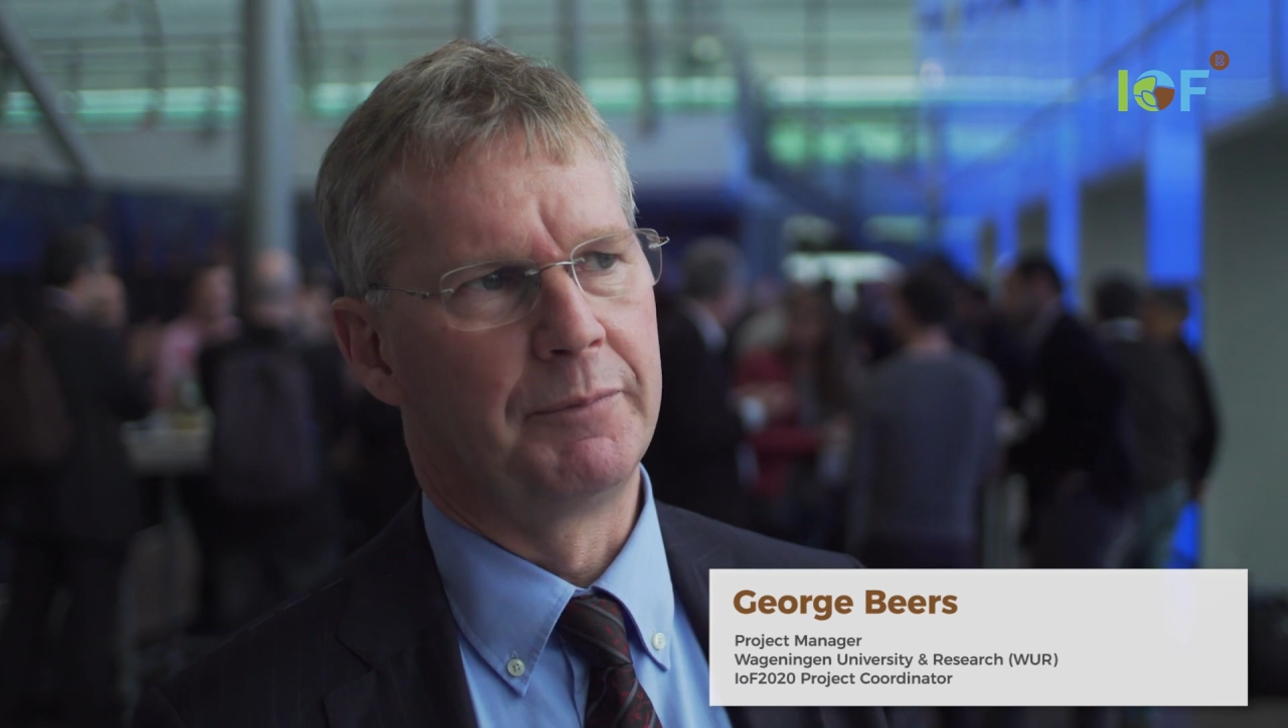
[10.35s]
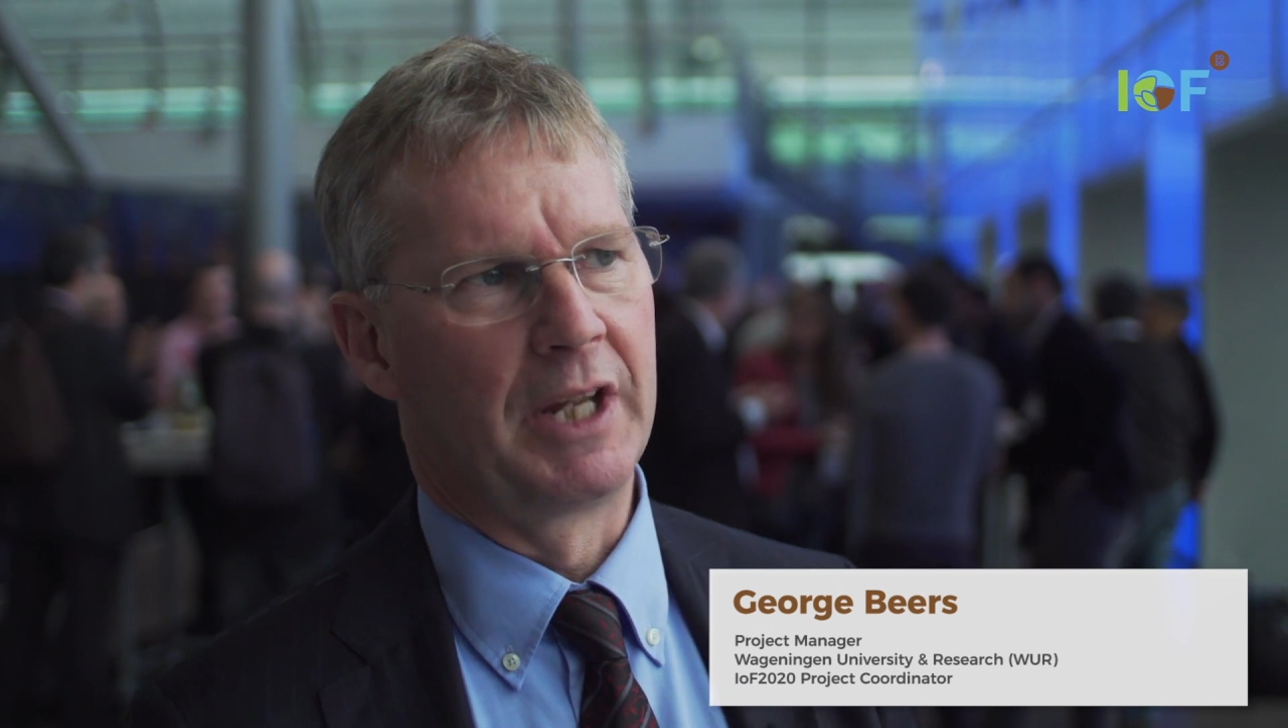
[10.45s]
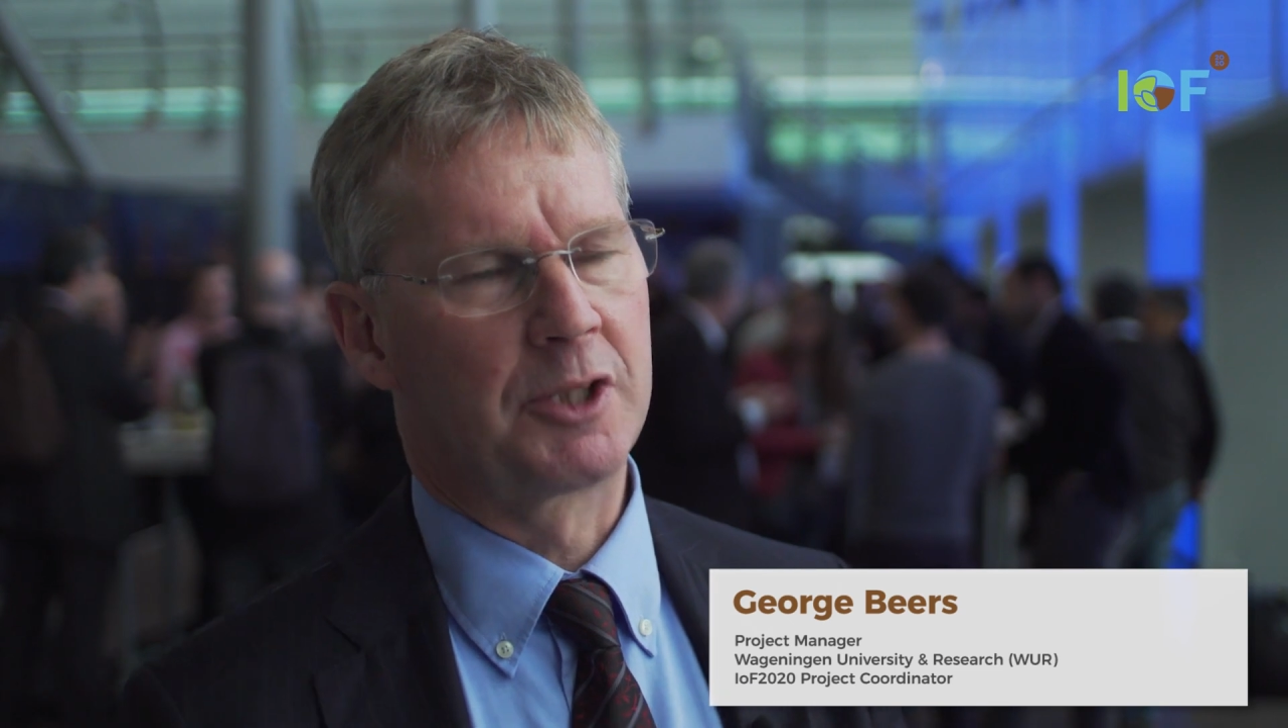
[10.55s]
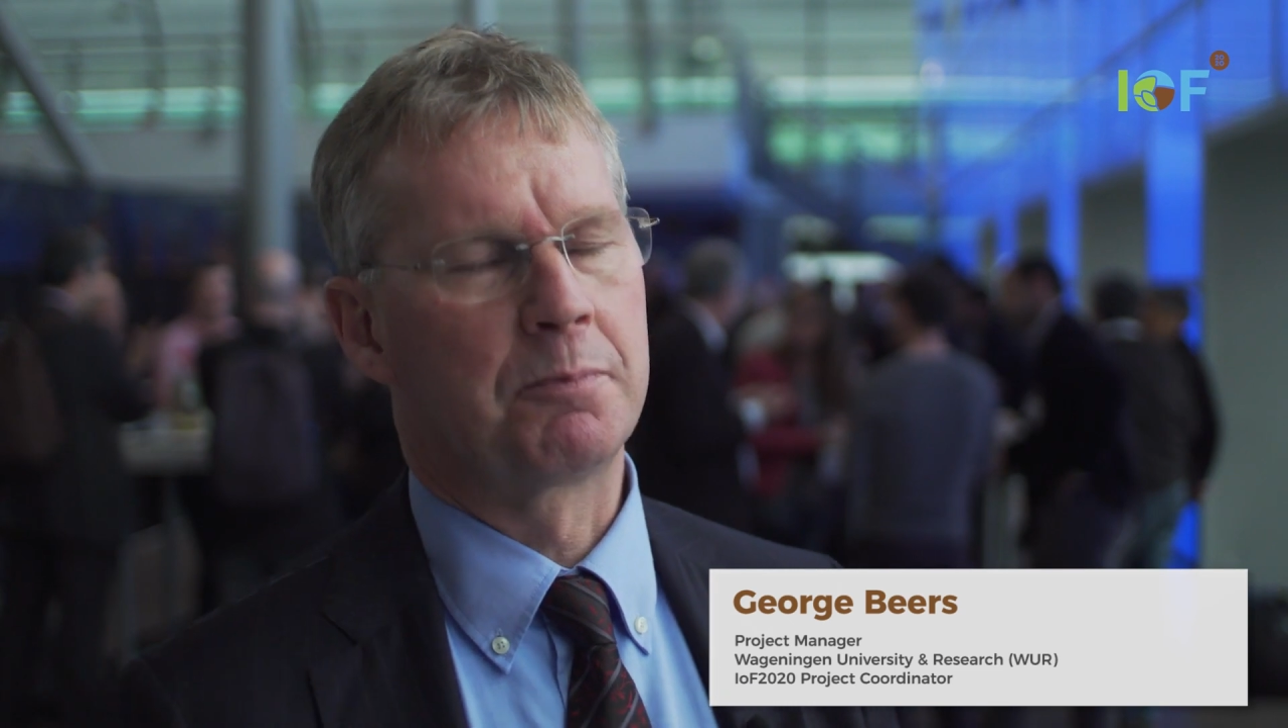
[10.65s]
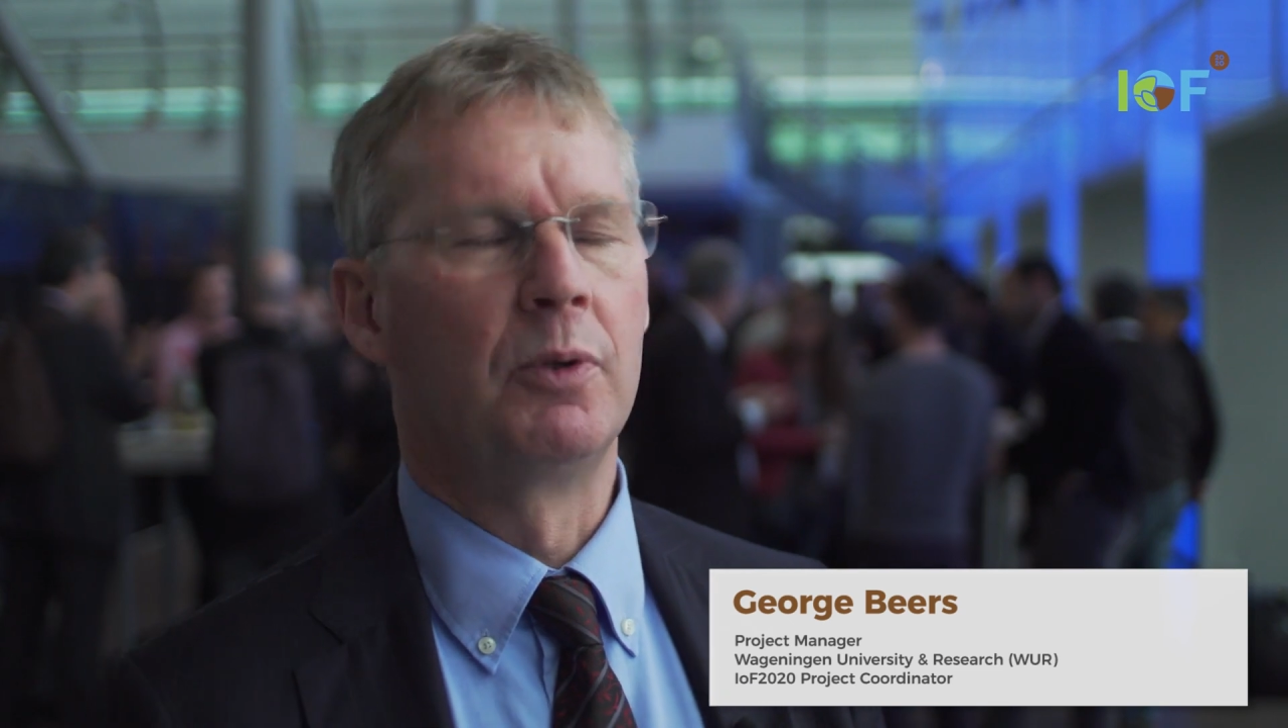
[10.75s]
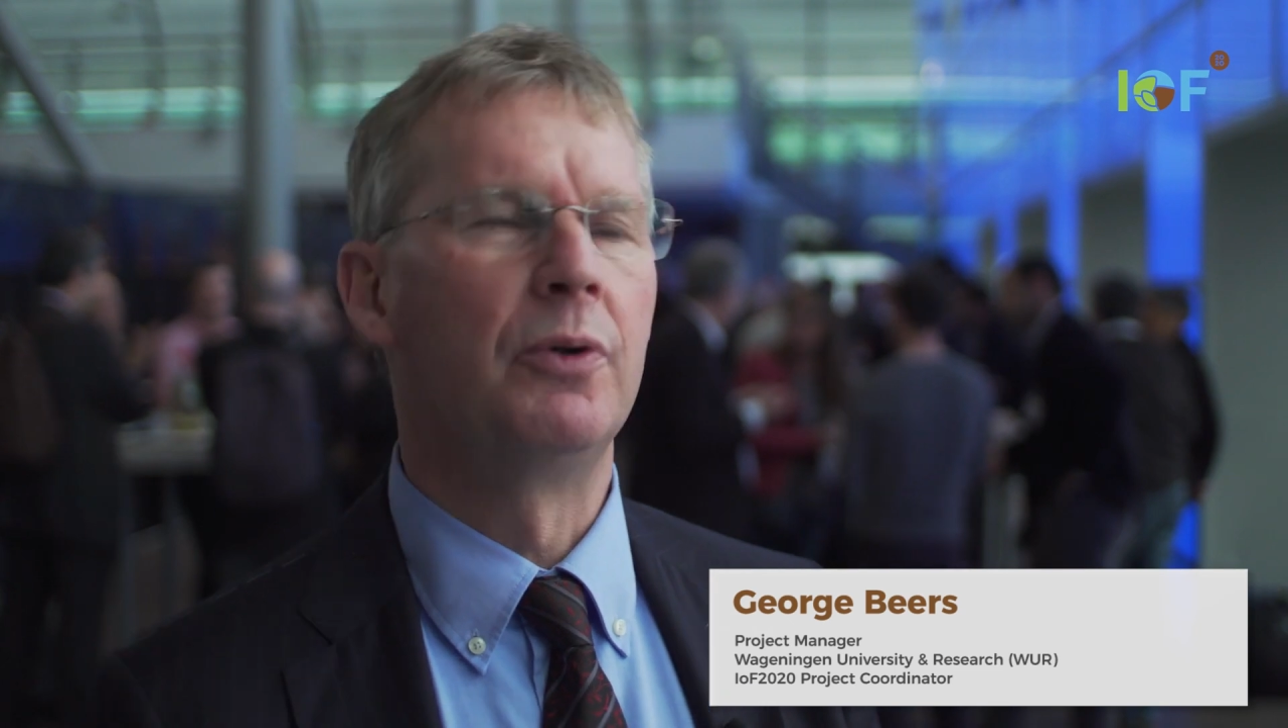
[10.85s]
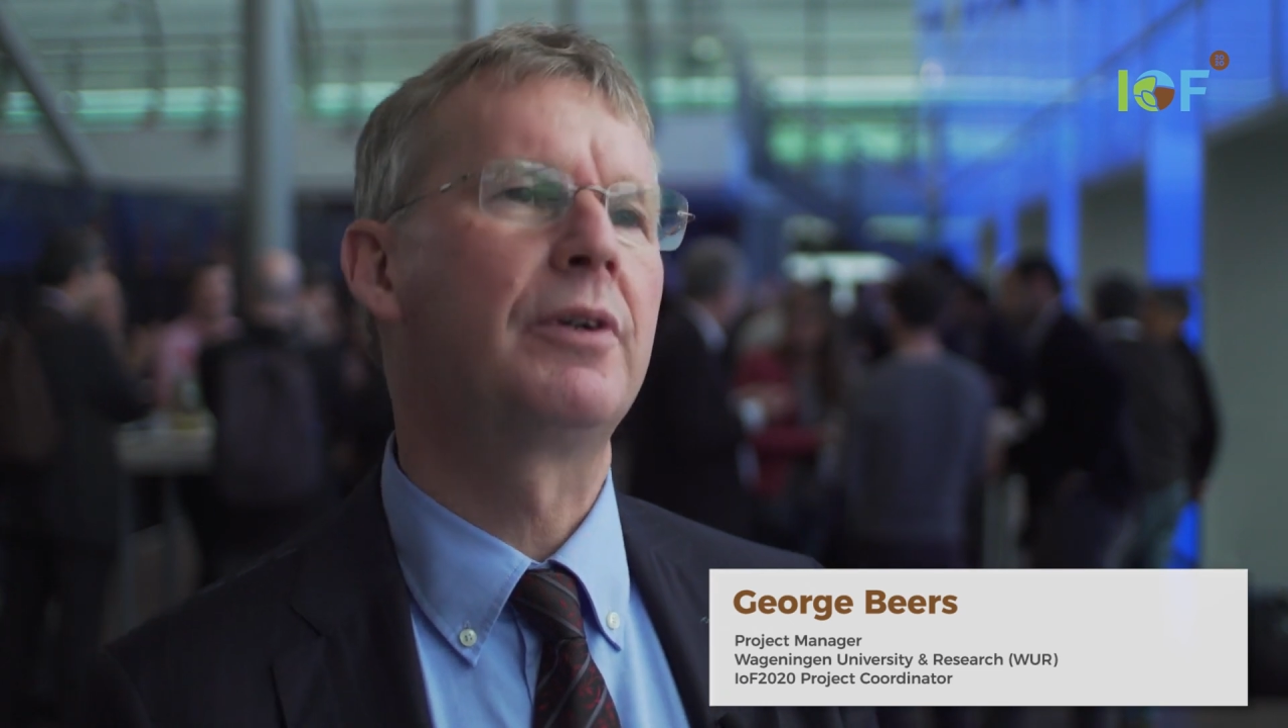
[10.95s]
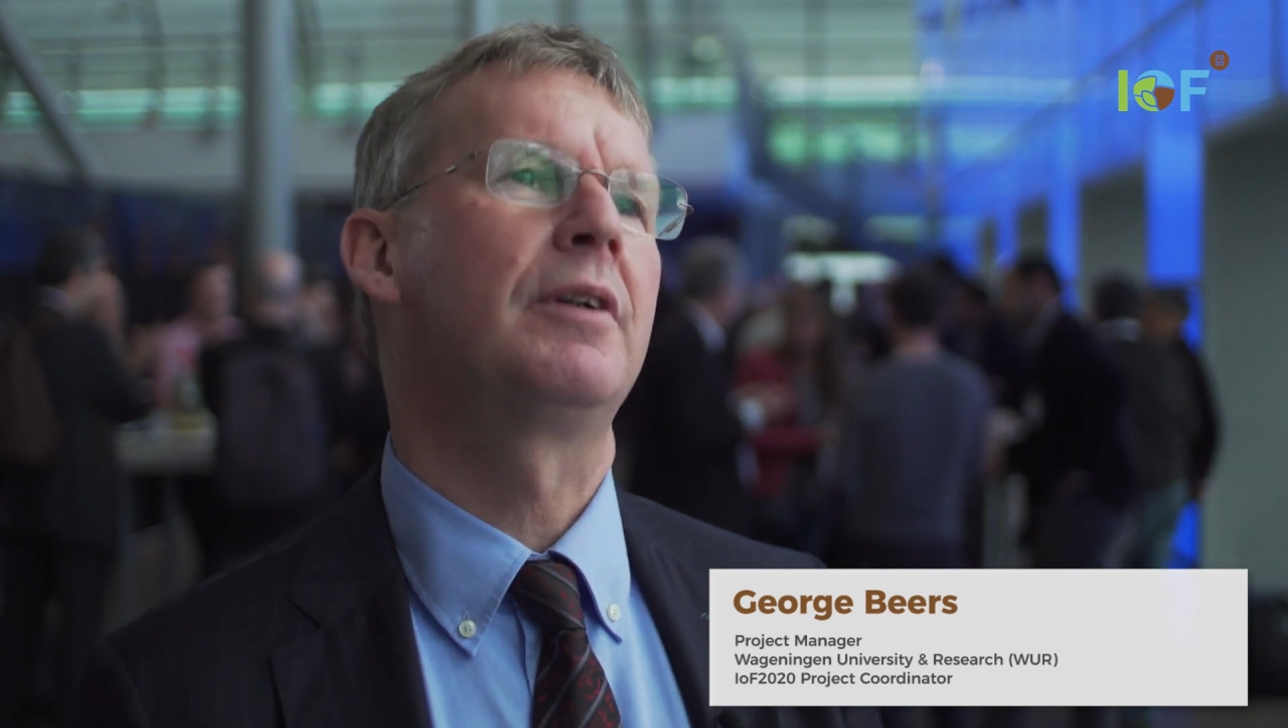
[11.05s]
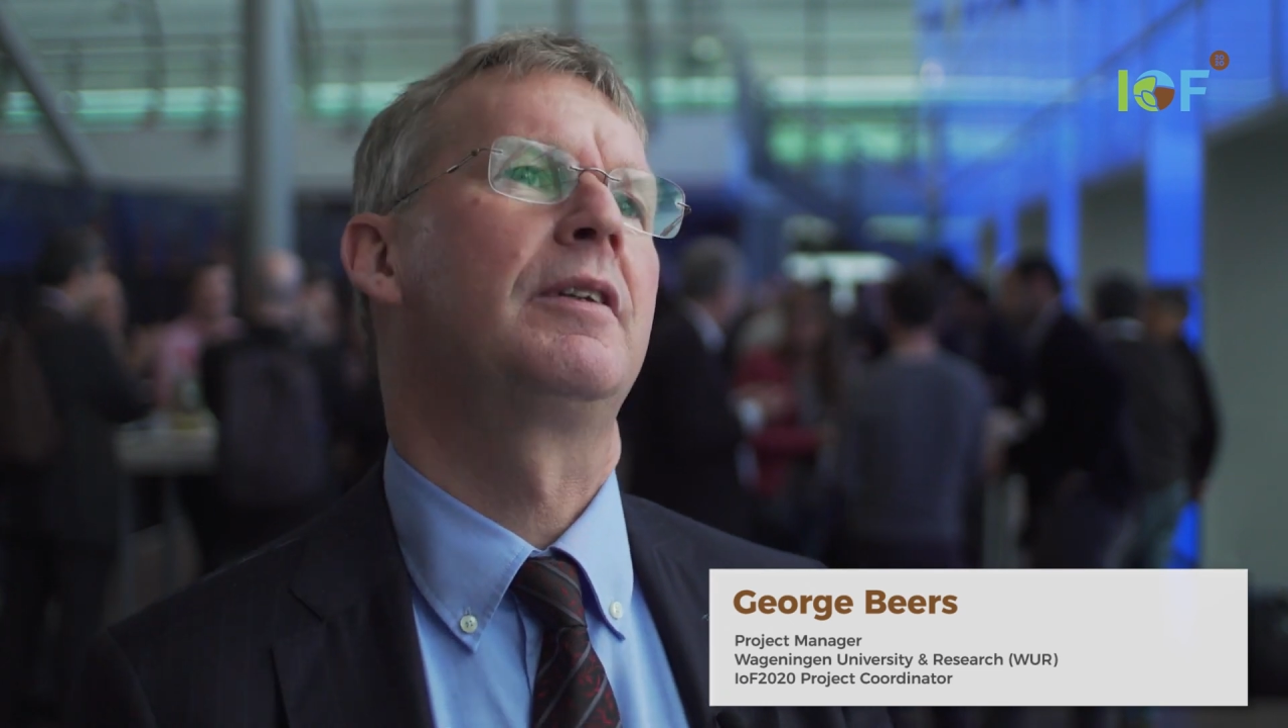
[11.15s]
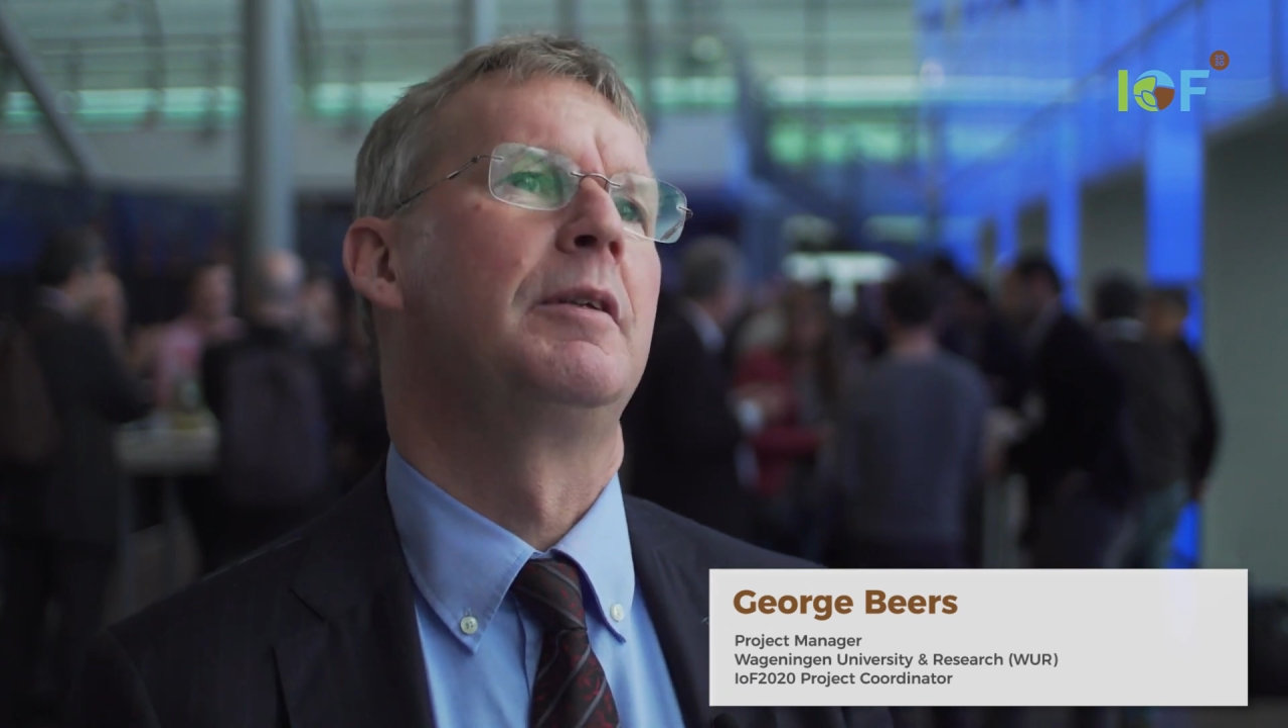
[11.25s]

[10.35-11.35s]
explore